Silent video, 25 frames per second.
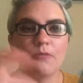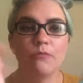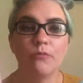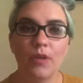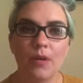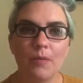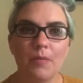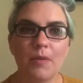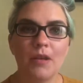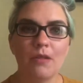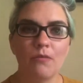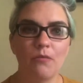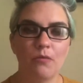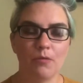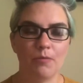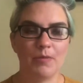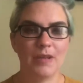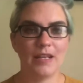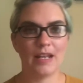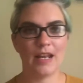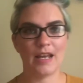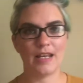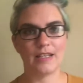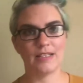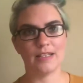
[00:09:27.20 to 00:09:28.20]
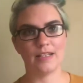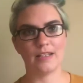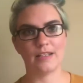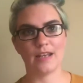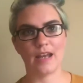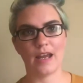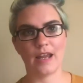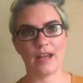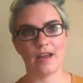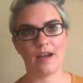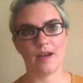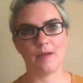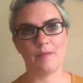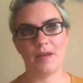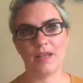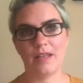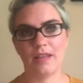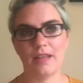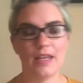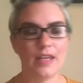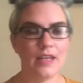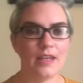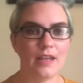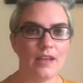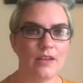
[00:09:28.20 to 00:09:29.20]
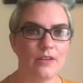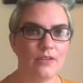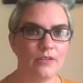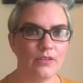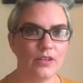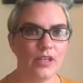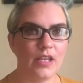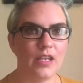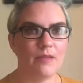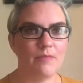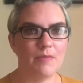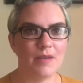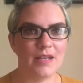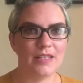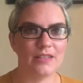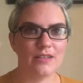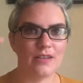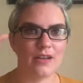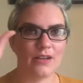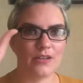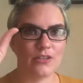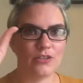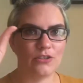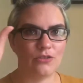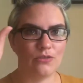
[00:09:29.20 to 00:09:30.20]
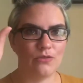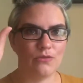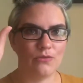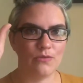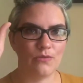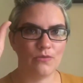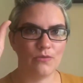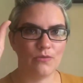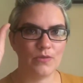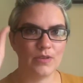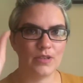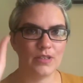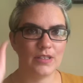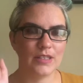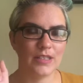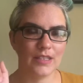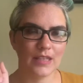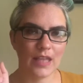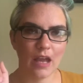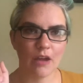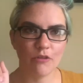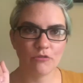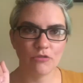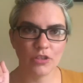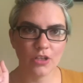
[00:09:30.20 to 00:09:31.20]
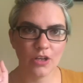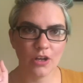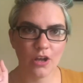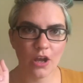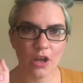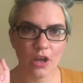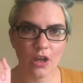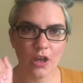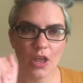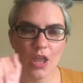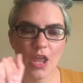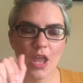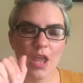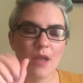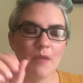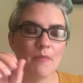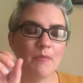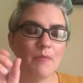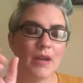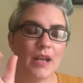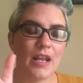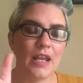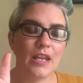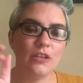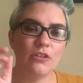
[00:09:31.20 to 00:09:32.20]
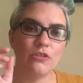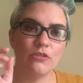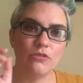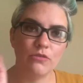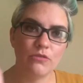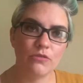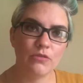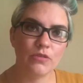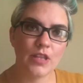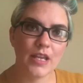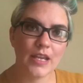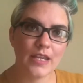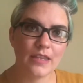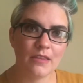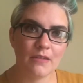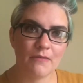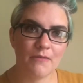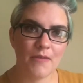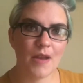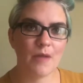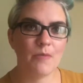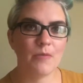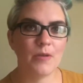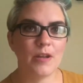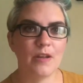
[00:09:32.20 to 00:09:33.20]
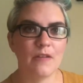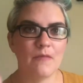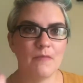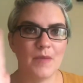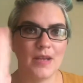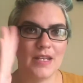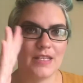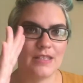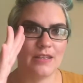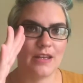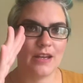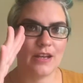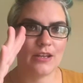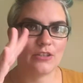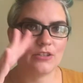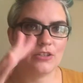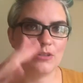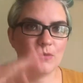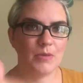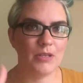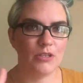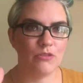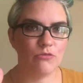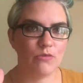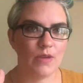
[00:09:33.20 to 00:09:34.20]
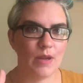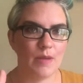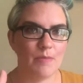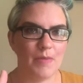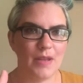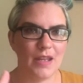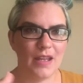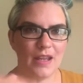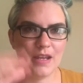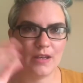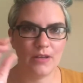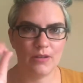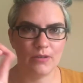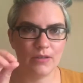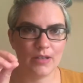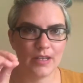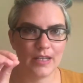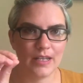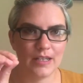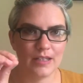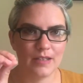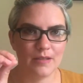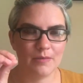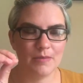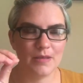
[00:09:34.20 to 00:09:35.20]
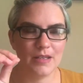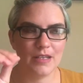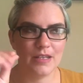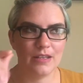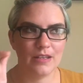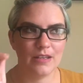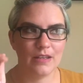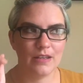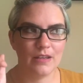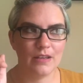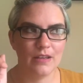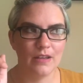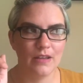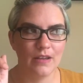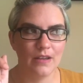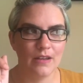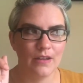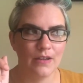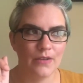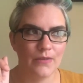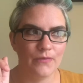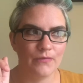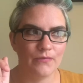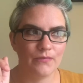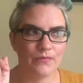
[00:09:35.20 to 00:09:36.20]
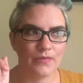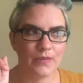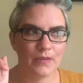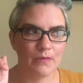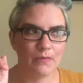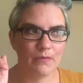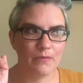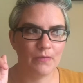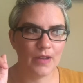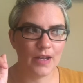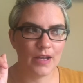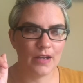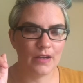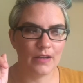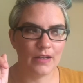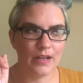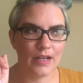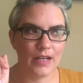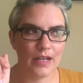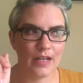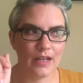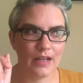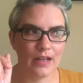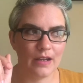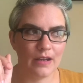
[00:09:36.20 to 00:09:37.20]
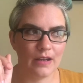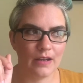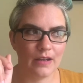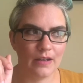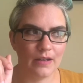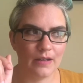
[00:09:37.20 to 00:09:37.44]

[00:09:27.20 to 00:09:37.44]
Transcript: ribbing will be nice and tight on my leg. I don't like my socks to slouch at all, but I do like the fabric of my socks to be drapey. I don't like it to be very